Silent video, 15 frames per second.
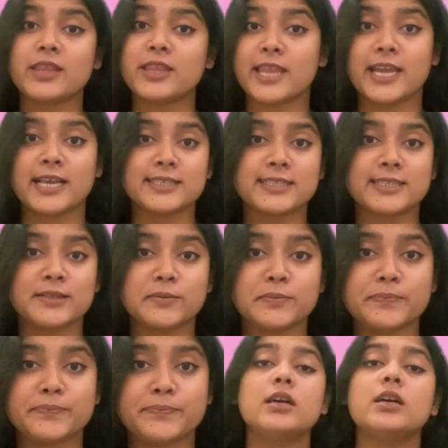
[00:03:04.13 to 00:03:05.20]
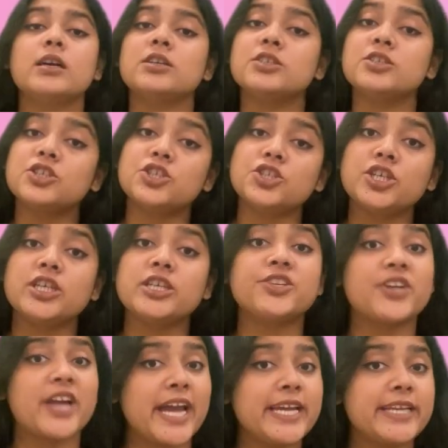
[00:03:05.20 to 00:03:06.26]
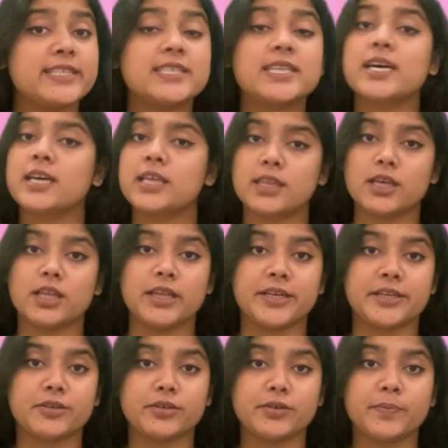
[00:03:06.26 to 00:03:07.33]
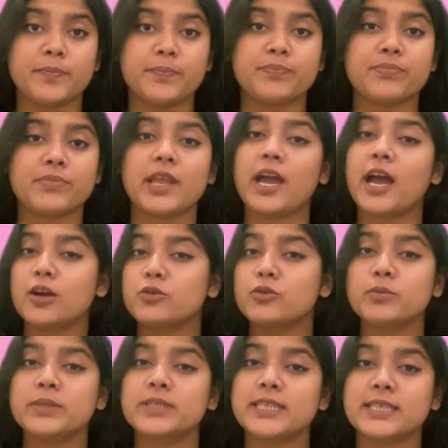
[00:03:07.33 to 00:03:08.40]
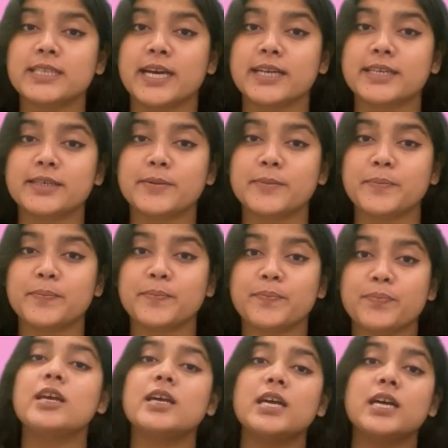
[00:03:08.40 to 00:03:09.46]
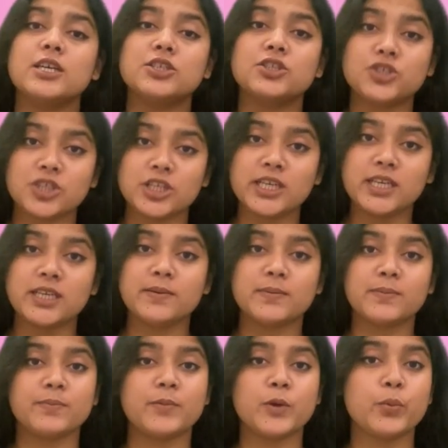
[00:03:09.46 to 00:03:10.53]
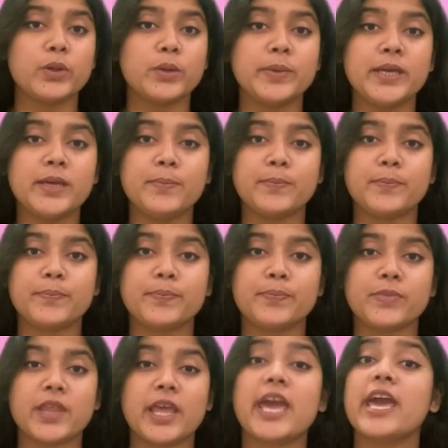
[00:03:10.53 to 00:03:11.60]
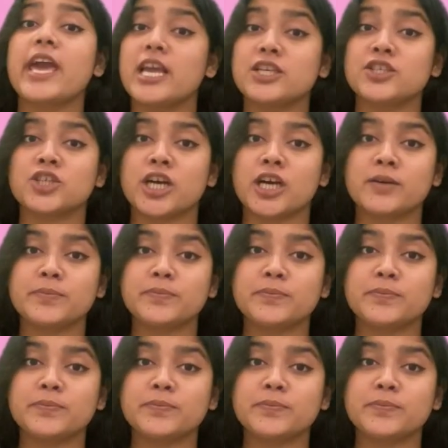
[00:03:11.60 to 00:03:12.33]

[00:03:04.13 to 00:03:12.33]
Next. She writes the letter. How do we say that? She will be ella.